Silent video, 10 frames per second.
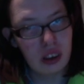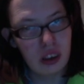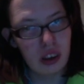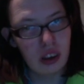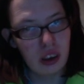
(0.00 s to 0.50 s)

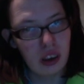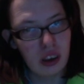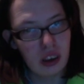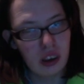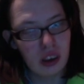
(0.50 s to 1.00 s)
so
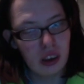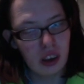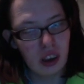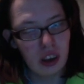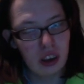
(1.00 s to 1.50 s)
I will
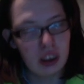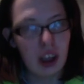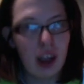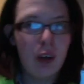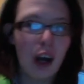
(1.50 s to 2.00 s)
be back
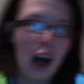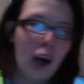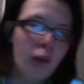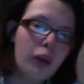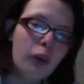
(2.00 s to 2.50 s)

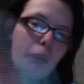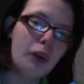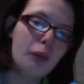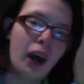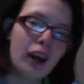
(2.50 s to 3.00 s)
because
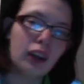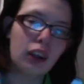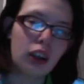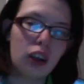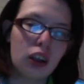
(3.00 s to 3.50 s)
I do
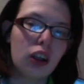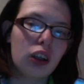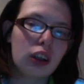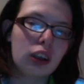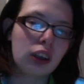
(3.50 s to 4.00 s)
have another
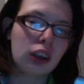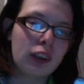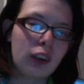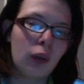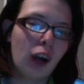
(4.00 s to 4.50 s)
video
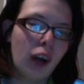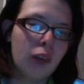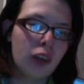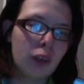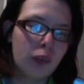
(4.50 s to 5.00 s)
coming
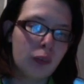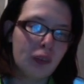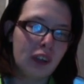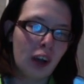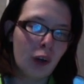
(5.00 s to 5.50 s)
out
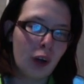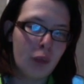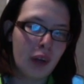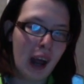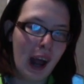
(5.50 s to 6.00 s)
tomorrow,
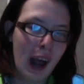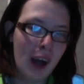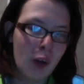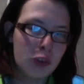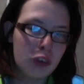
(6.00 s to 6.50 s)

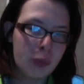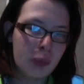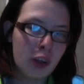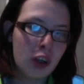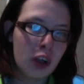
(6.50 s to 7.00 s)
which
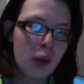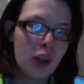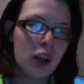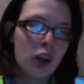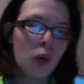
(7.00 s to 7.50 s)
is a
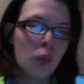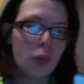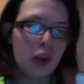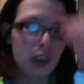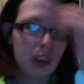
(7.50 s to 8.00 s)
vlog
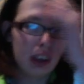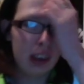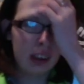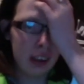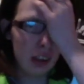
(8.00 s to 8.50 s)
video.
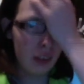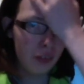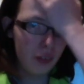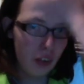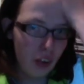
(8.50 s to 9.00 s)
I just got
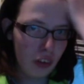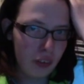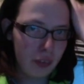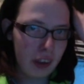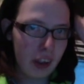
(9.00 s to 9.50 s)

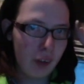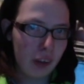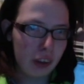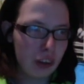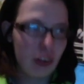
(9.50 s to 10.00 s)
editing,
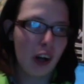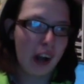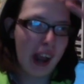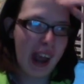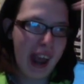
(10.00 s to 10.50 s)

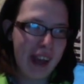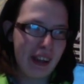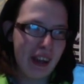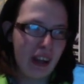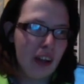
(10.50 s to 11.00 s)

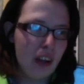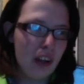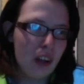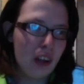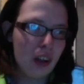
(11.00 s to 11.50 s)
which was
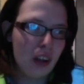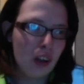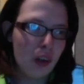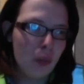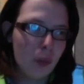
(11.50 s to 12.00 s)
for
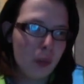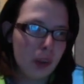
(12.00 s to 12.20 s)
Monday.